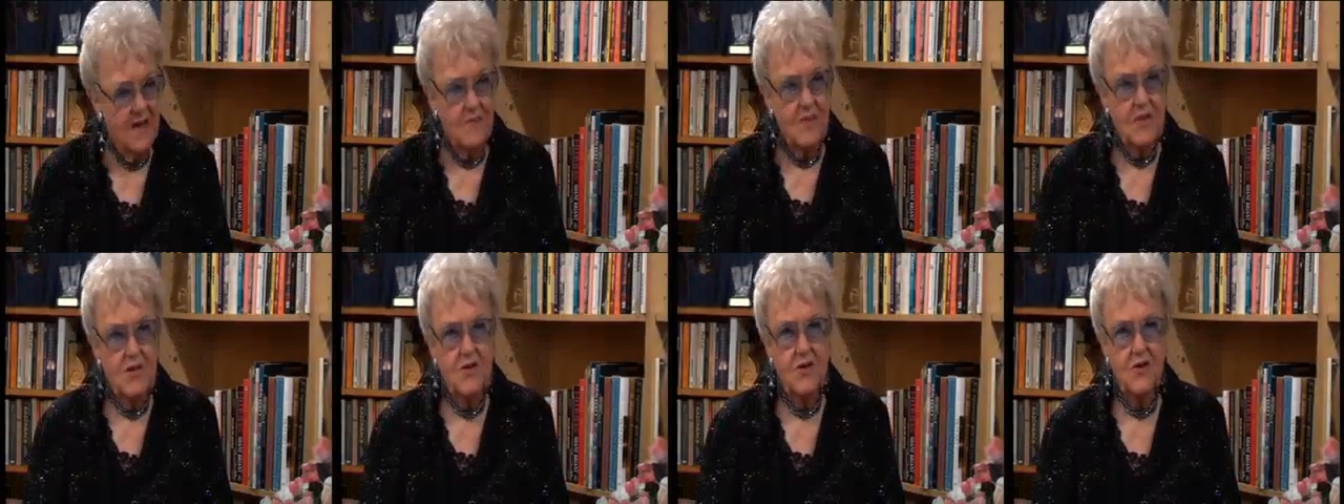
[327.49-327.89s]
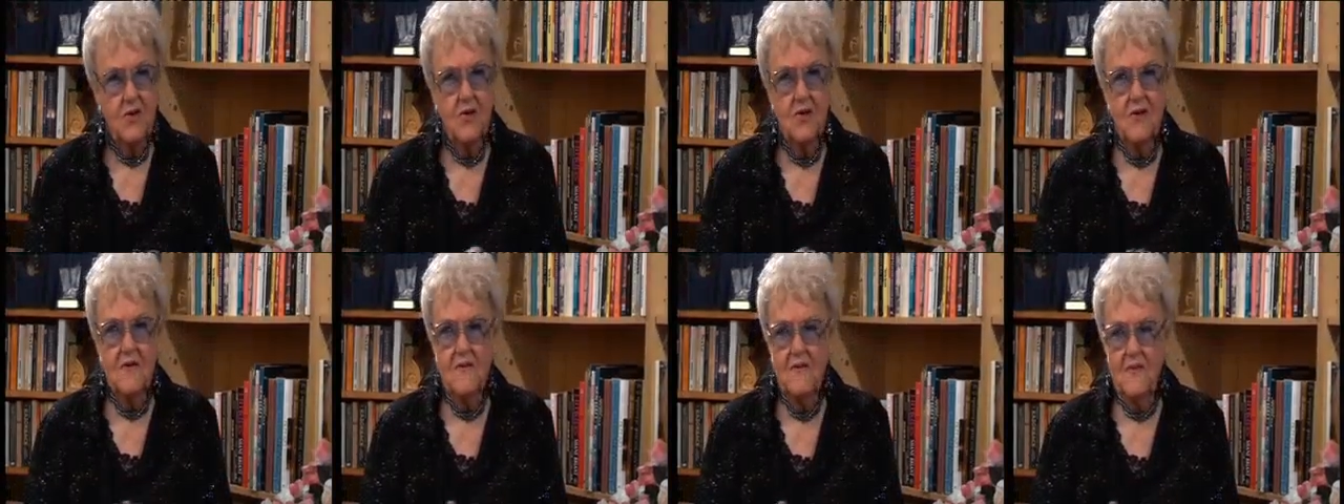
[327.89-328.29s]
But you
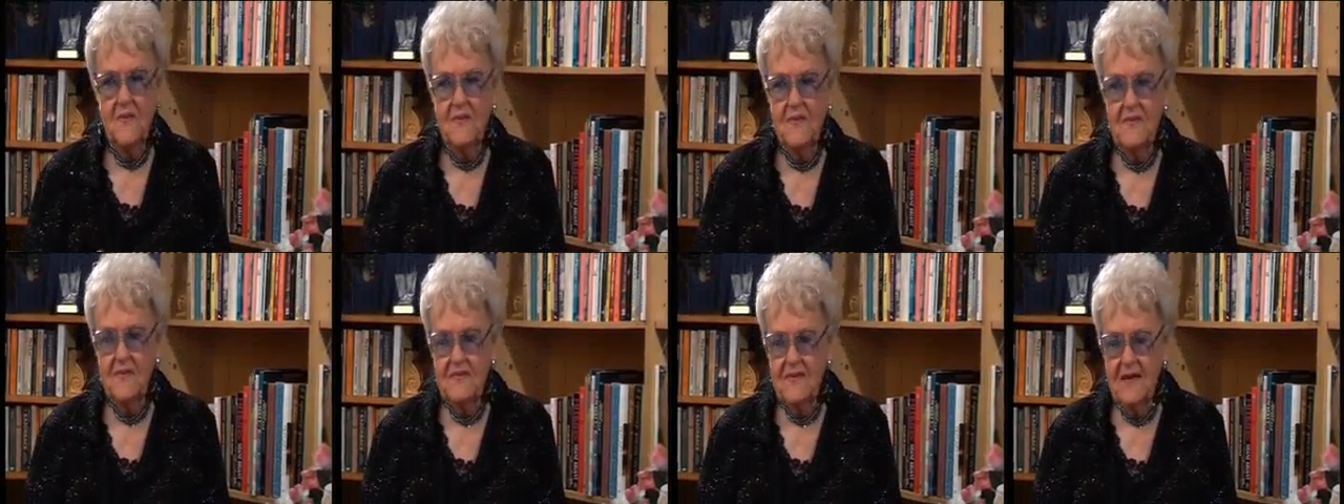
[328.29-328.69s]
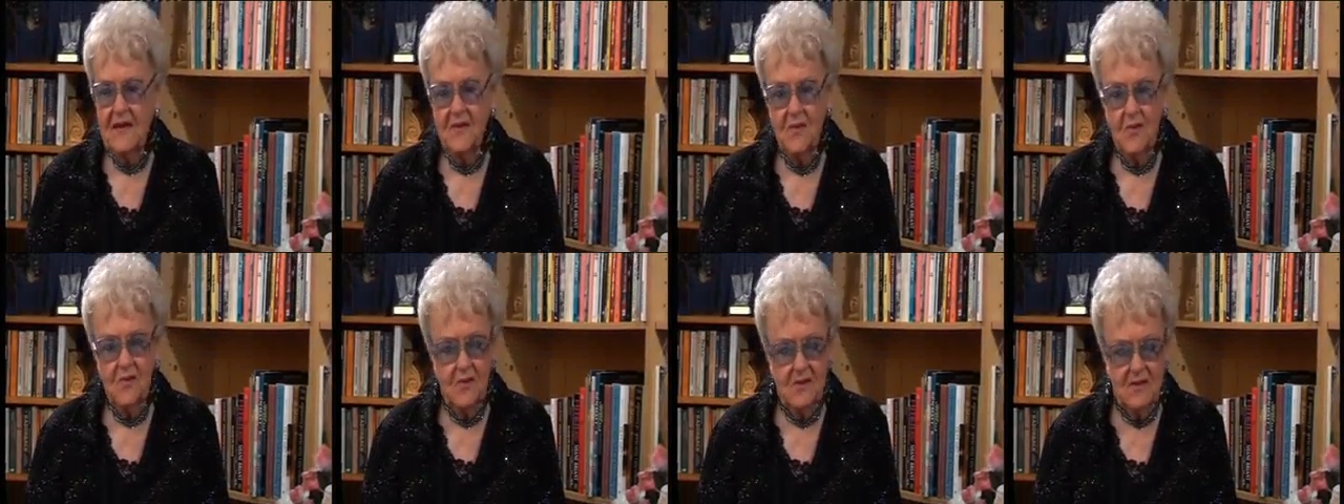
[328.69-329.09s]
have just
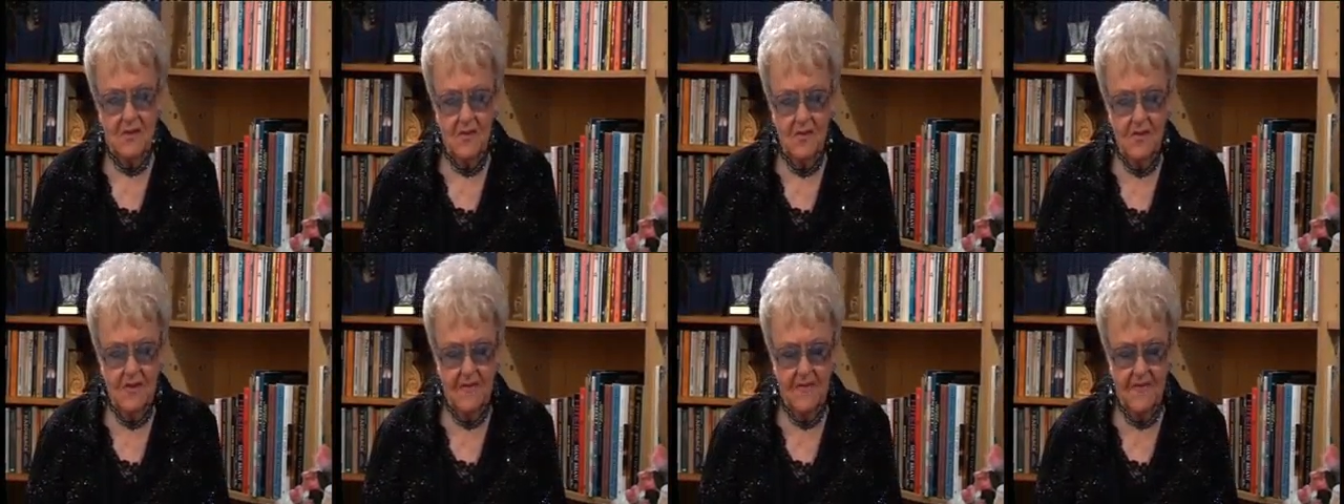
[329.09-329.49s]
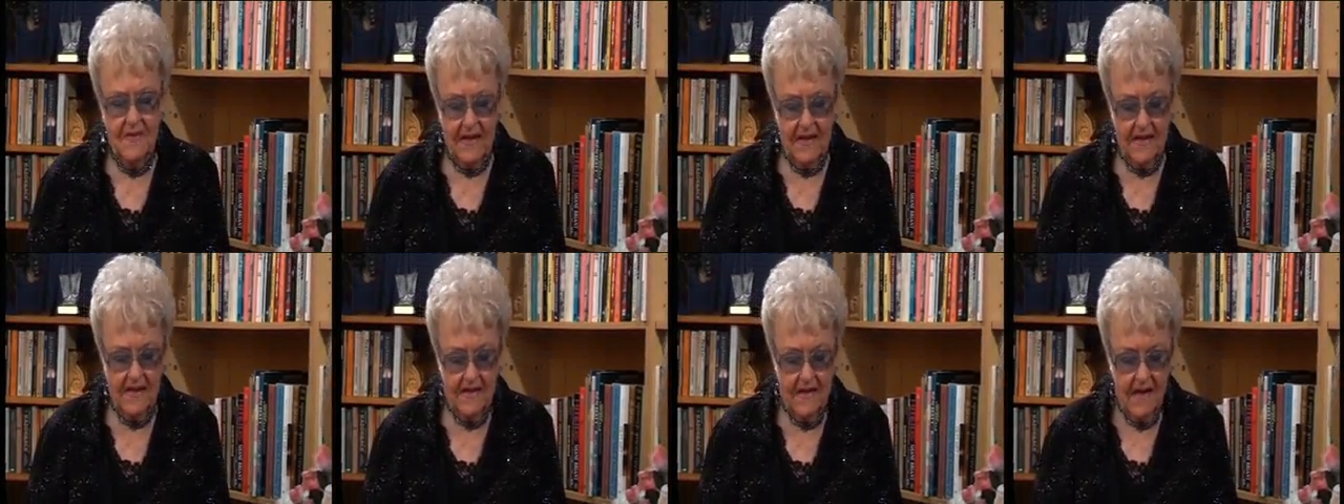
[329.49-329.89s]
done all sorts of
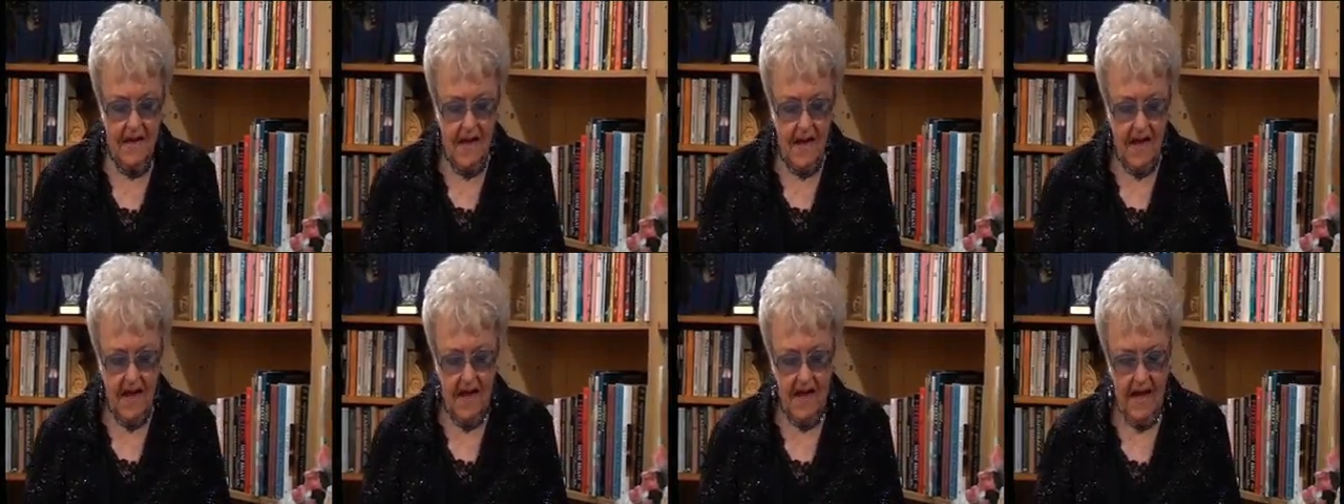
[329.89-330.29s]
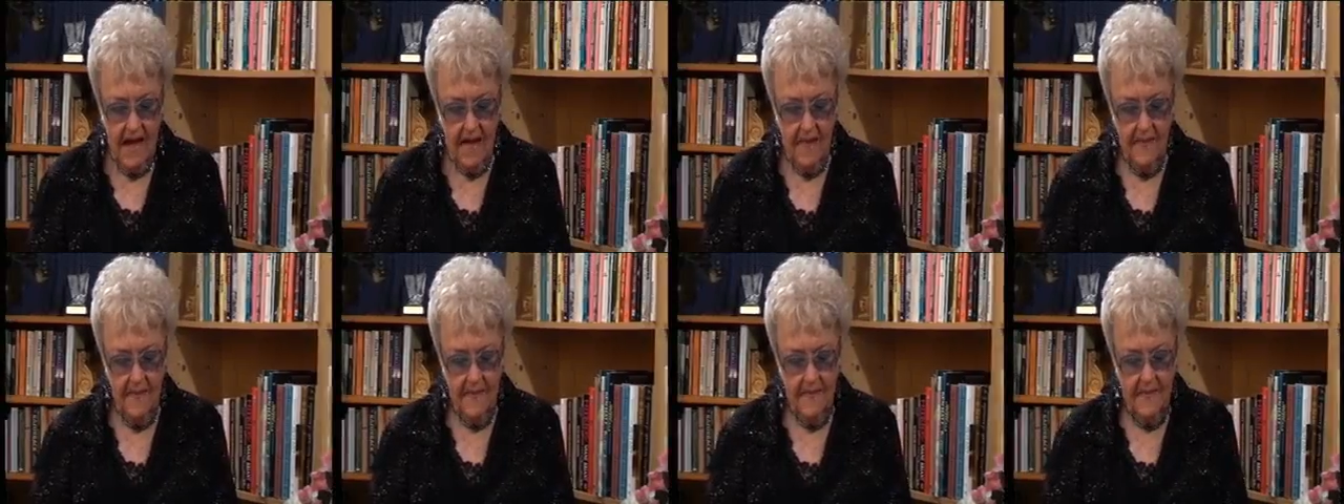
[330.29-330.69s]
things,
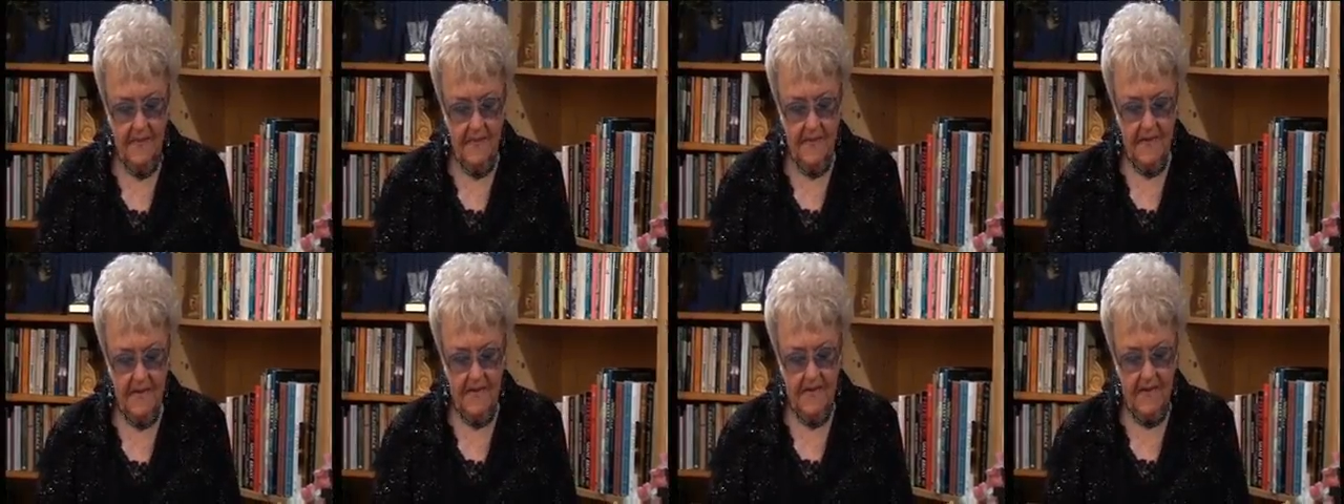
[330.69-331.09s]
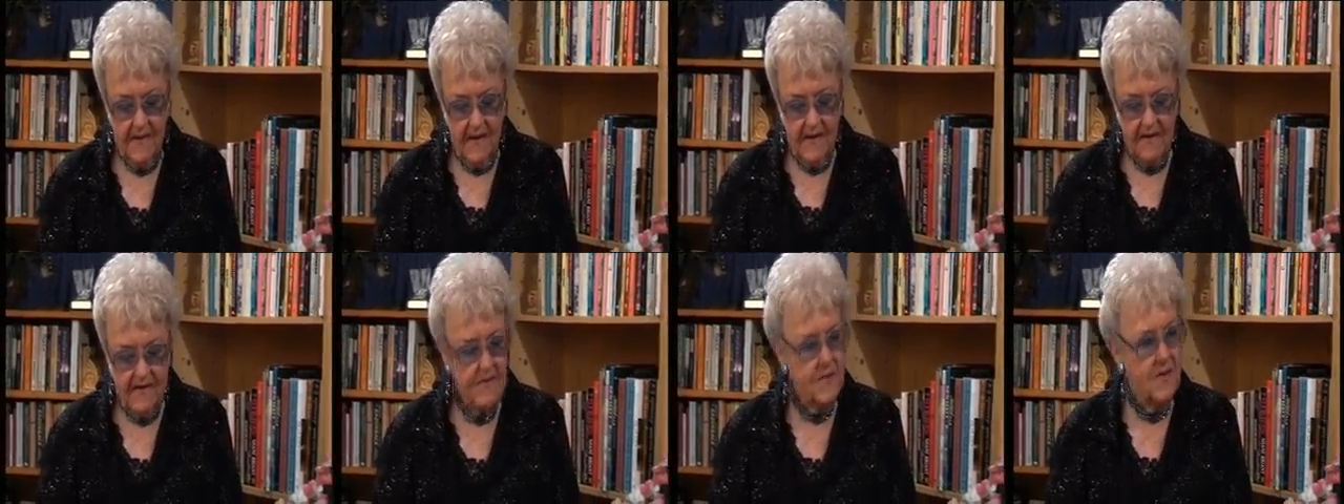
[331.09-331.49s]

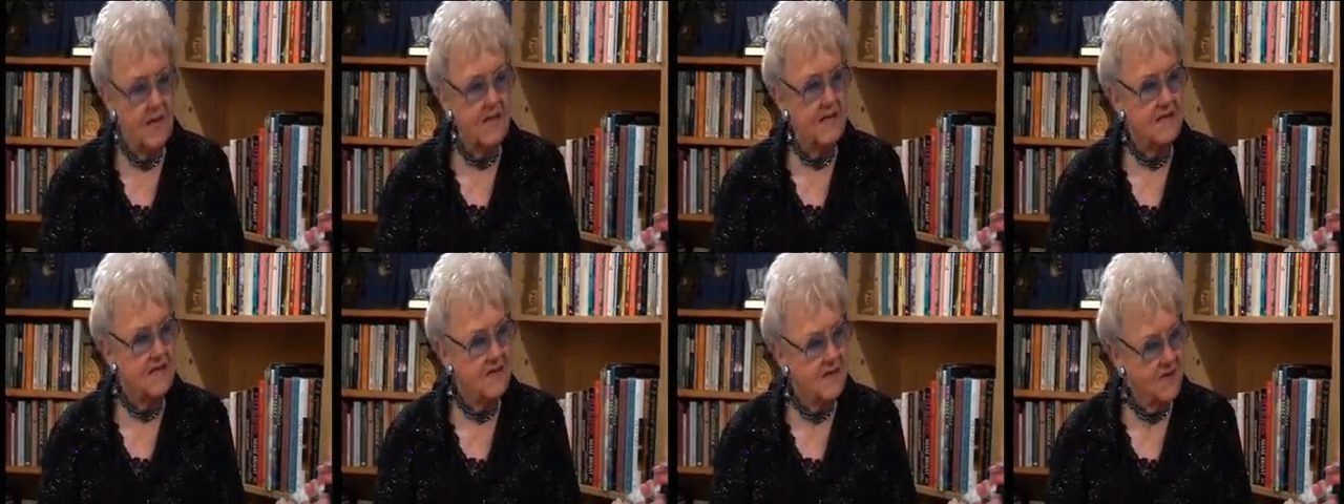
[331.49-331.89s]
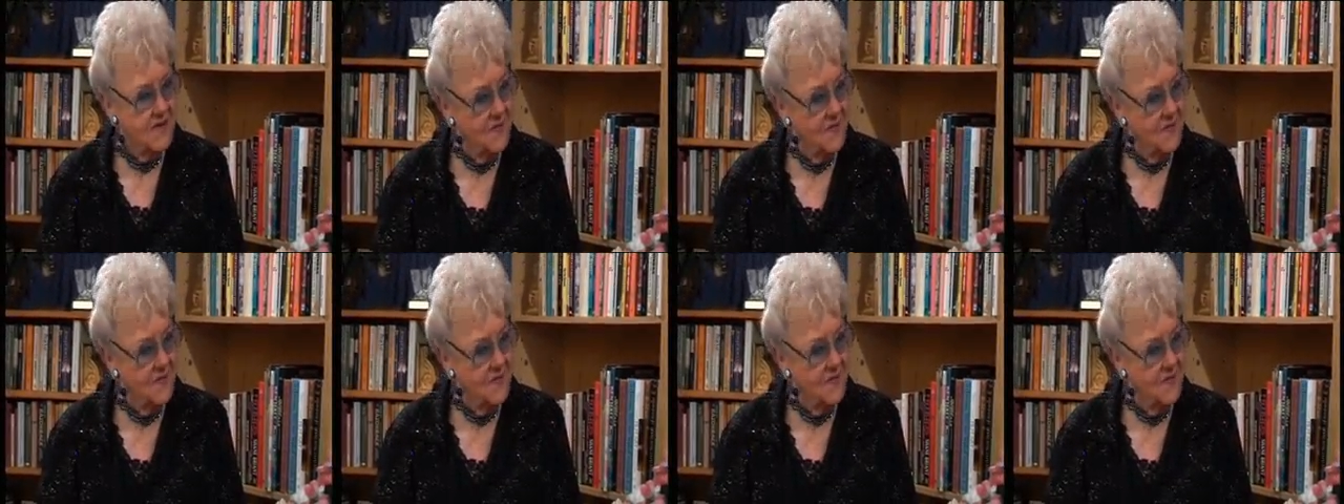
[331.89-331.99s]
as well as this.